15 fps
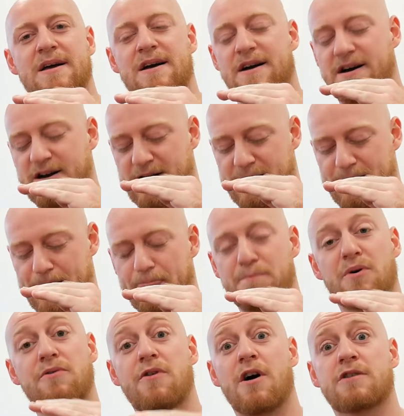
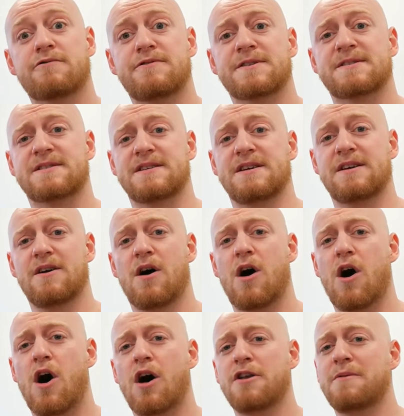bureaucracy
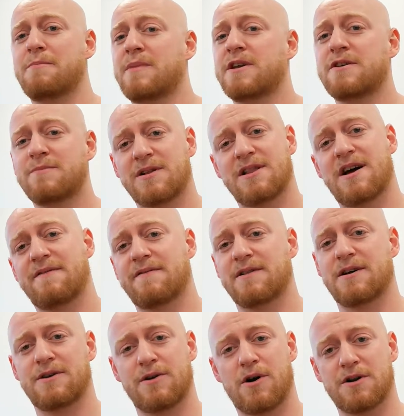on a minimal level
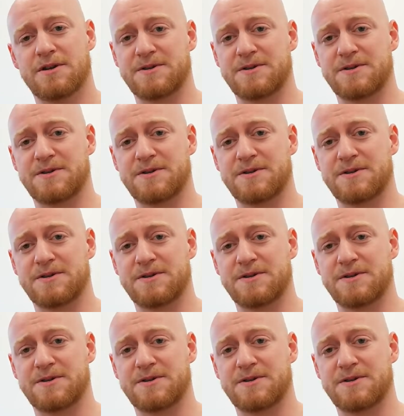in order